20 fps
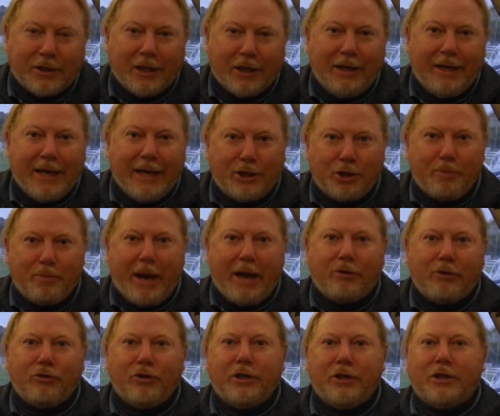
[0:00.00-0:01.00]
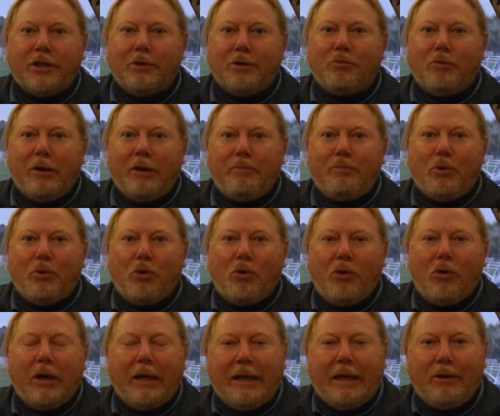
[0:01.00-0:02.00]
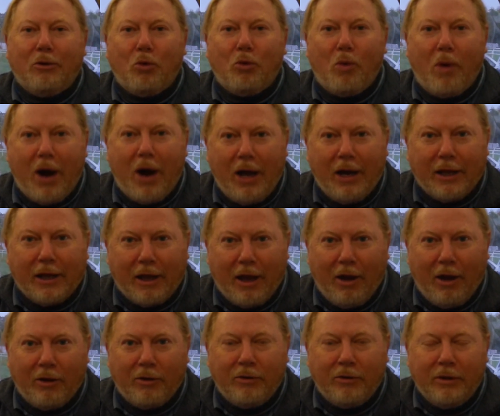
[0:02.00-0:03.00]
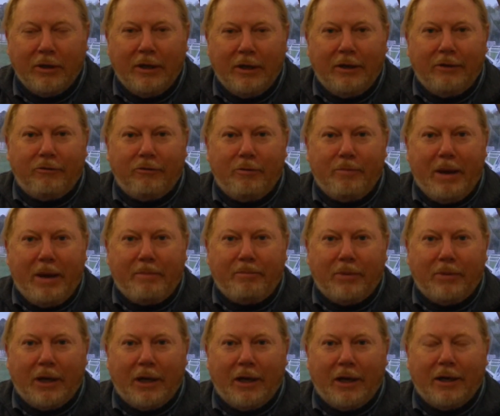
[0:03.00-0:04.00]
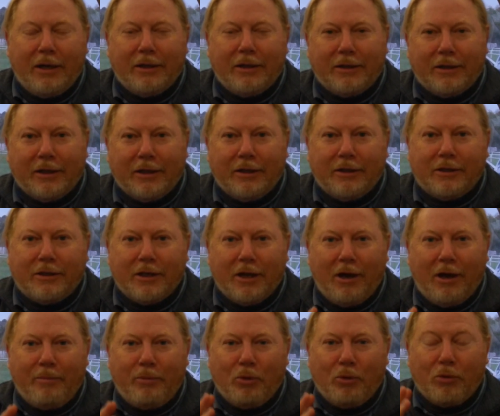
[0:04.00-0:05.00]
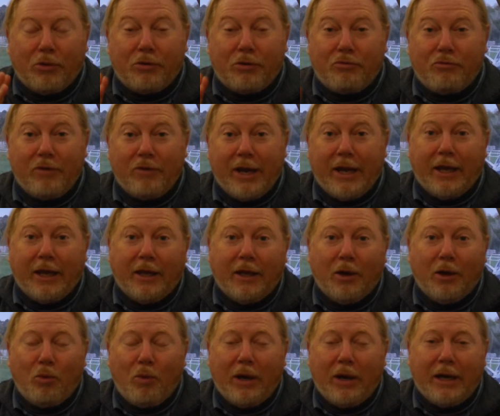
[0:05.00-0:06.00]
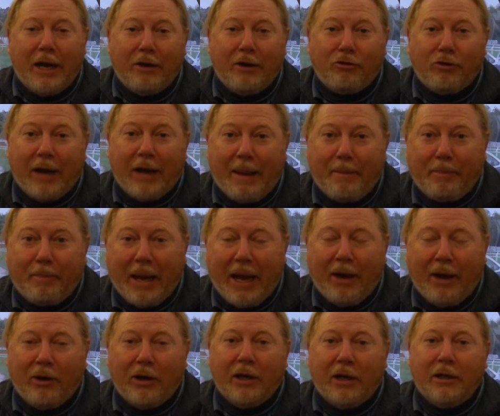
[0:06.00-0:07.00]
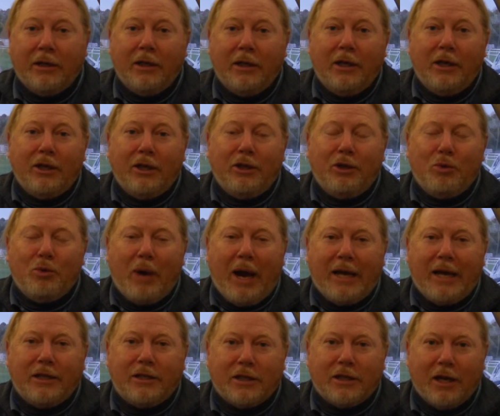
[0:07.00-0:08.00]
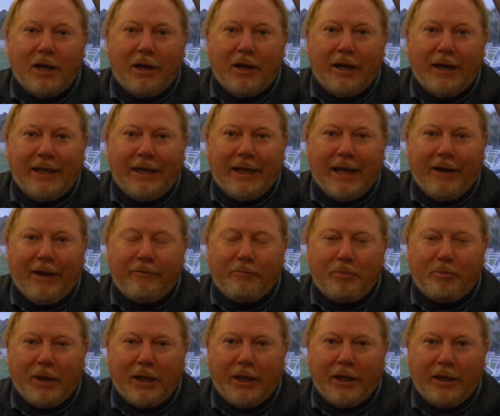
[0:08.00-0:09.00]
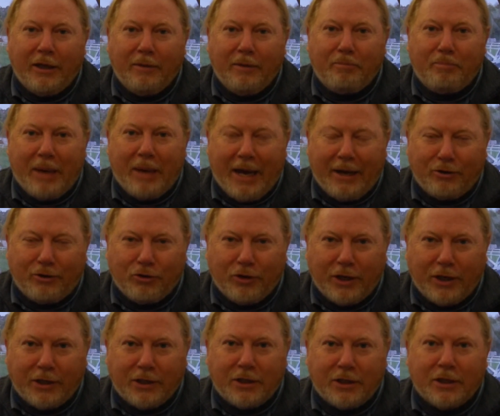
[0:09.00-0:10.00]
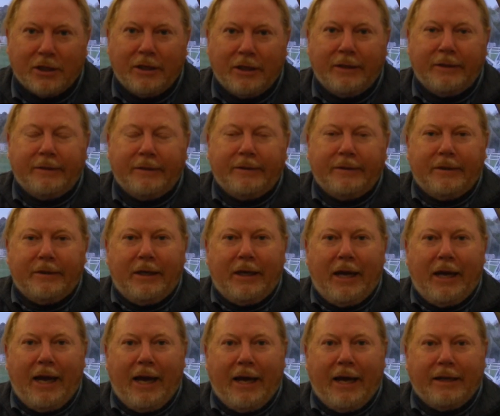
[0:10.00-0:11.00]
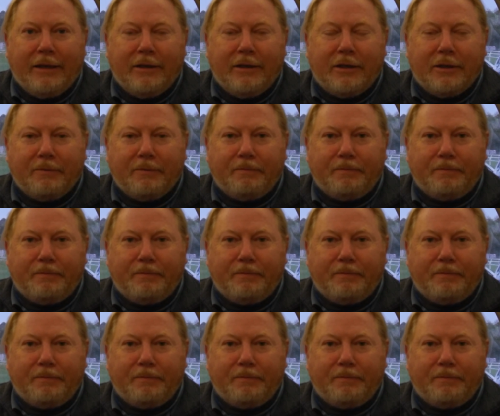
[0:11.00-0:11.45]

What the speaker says: the leisure batteries that we bought a little while ago. Remember that I bought 3 100 amp hour UASA EFB batteries, and